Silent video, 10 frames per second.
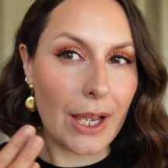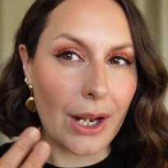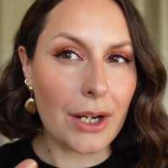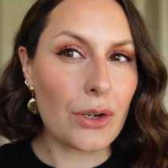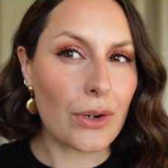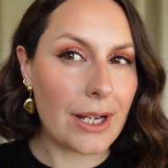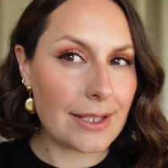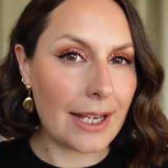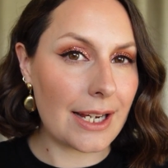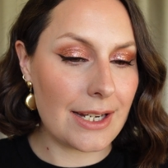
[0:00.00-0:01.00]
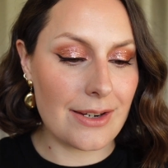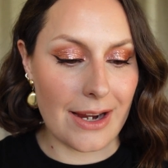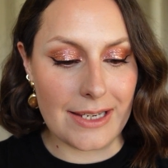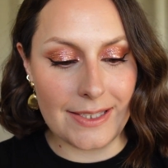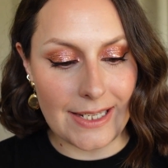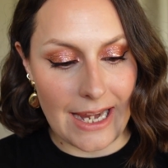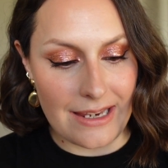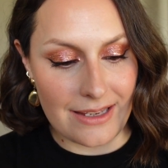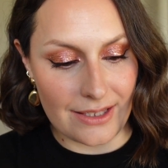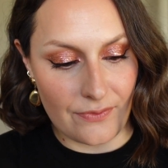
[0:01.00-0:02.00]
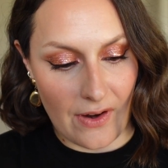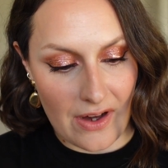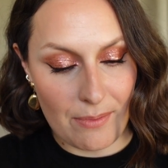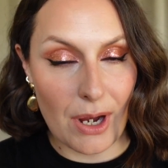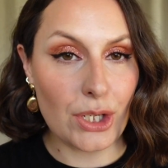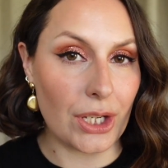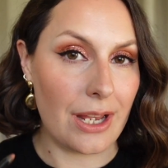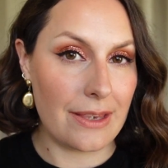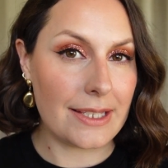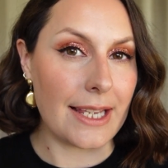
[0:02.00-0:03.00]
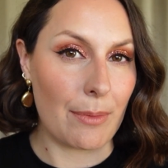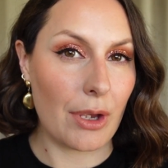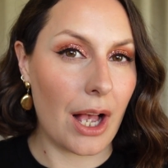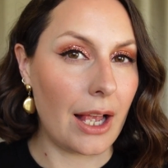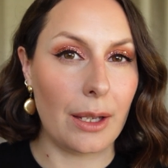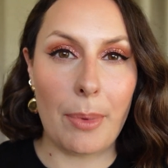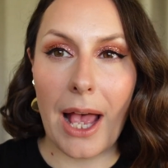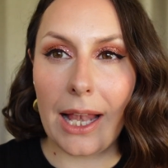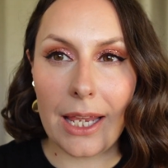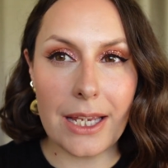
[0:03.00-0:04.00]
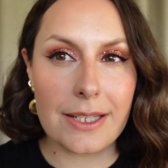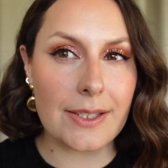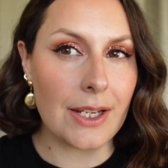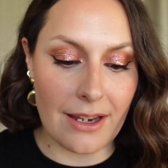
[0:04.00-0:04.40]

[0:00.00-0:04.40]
that kind of creates like a nice stain that's very much in the same color palette.